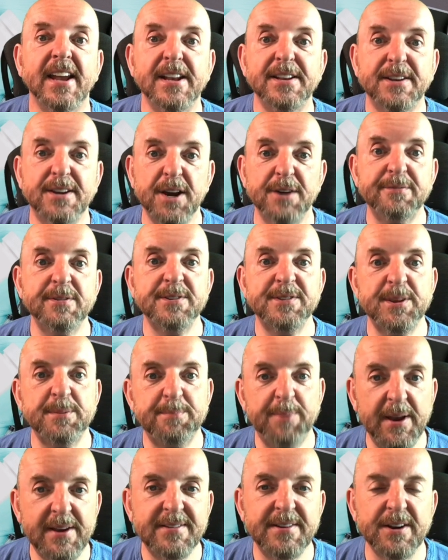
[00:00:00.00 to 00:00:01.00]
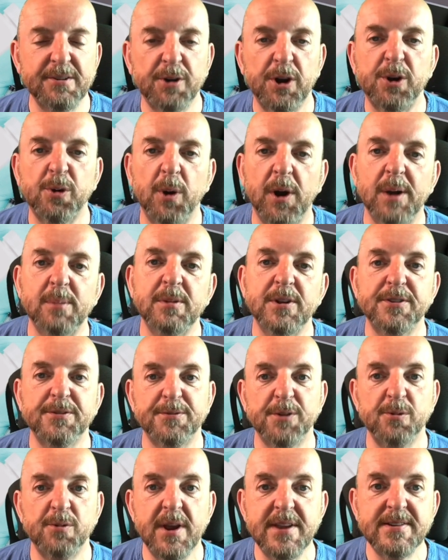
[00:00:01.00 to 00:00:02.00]
it covers the basic requirements
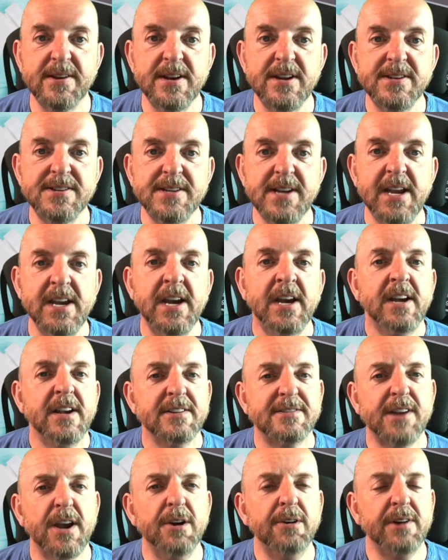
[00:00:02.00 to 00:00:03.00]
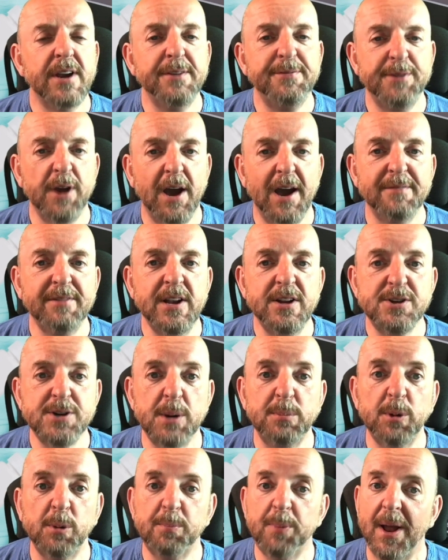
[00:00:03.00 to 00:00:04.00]
for residency, so if you're having
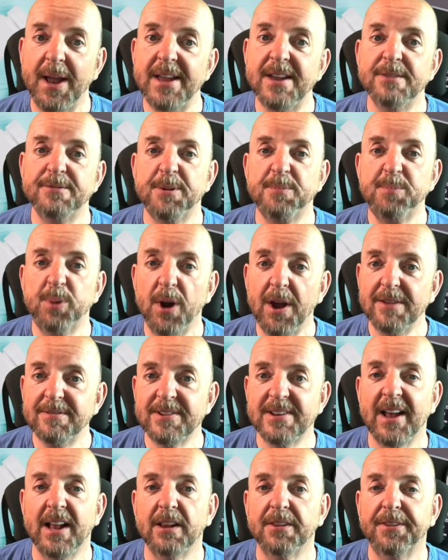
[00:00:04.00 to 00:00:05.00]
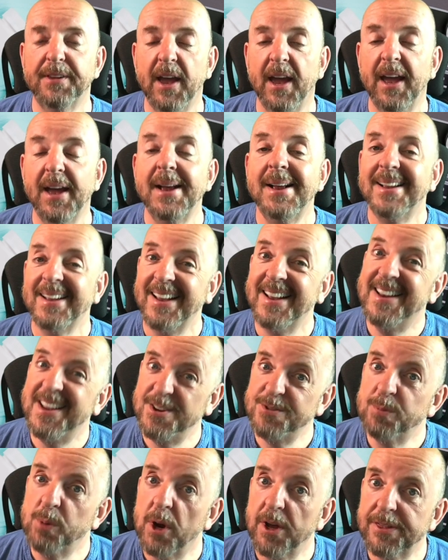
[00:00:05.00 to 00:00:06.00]
trouble paying for private healthcare, it
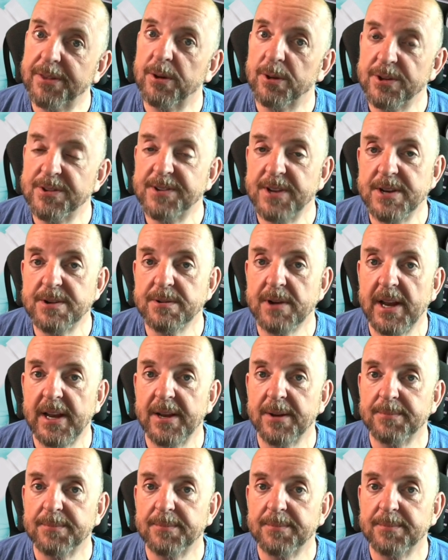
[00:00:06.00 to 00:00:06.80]
is worth considering.